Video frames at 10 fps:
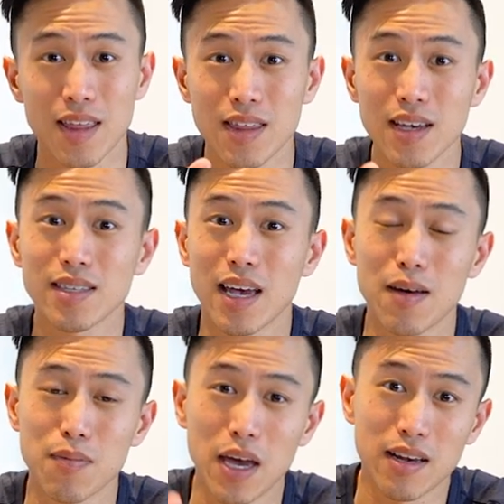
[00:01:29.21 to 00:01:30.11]
This
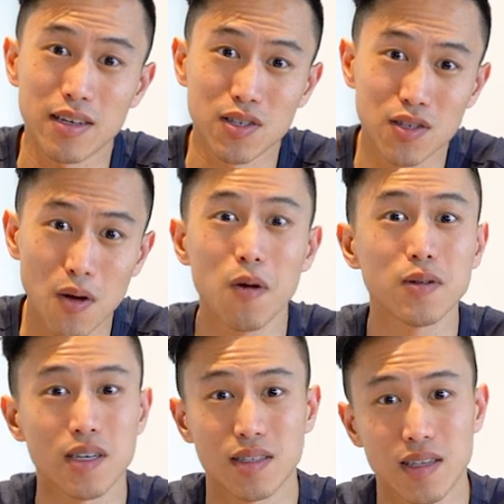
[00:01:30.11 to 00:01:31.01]
campaign is so
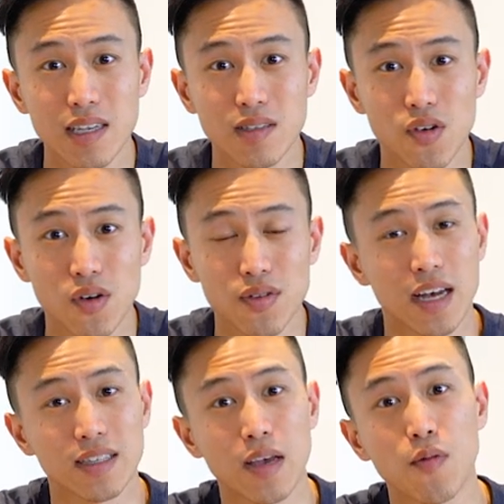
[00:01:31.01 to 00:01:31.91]
successful
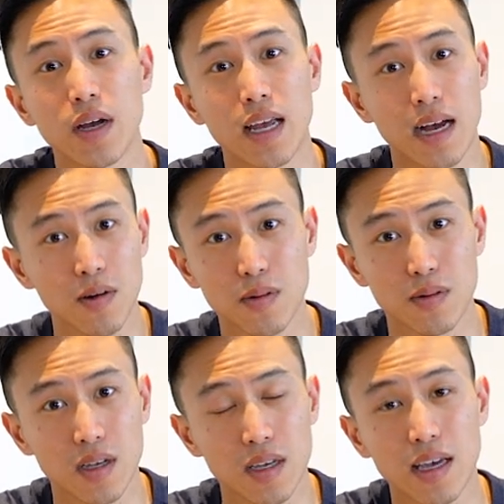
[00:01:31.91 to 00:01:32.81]
that they went
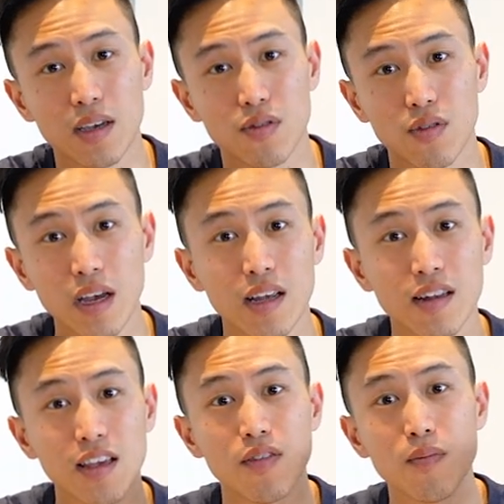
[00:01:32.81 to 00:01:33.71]
out and
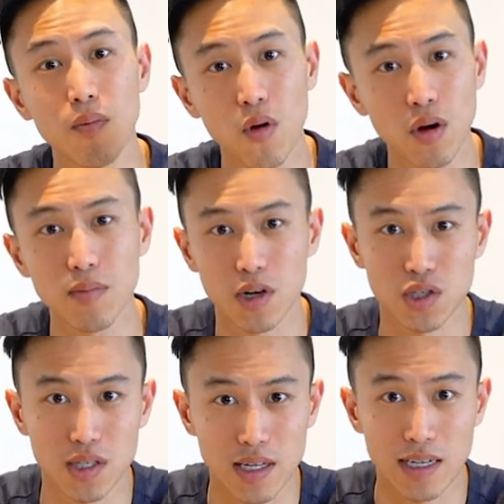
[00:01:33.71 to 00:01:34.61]
created even more
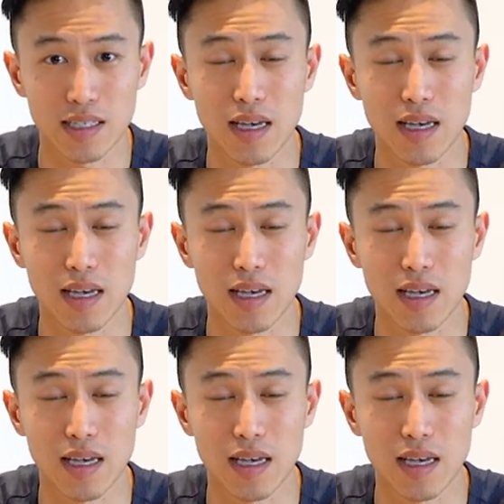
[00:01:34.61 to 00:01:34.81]
merchandise